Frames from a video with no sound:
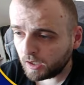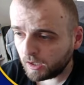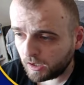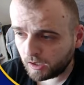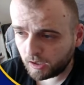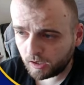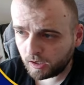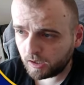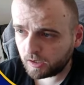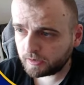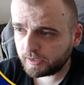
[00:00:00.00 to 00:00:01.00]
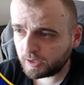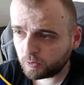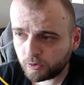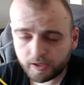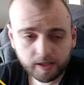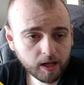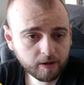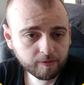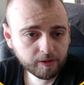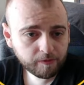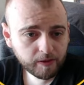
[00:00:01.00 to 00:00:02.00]
Then we have
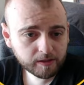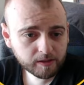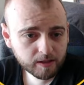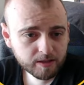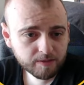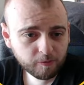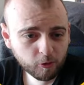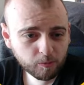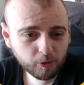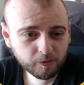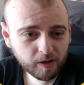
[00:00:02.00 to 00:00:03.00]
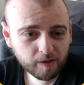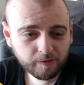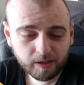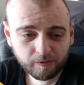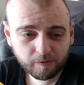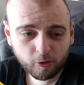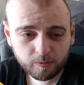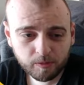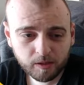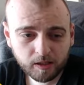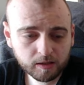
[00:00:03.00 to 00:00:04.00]
defenders, 4.5 and a 4
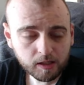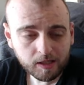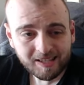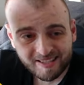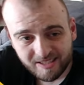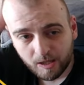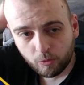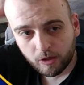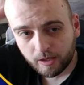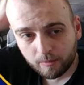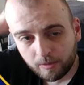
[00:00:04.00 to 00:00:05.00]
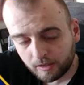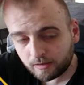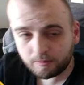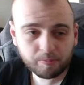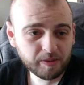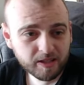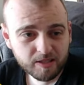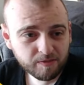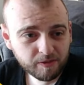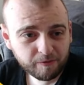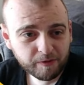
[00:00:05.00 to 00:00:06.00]
million somewhere, but
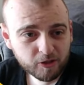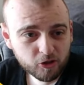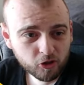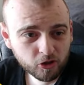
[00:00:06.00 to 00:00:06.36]
PSV fixture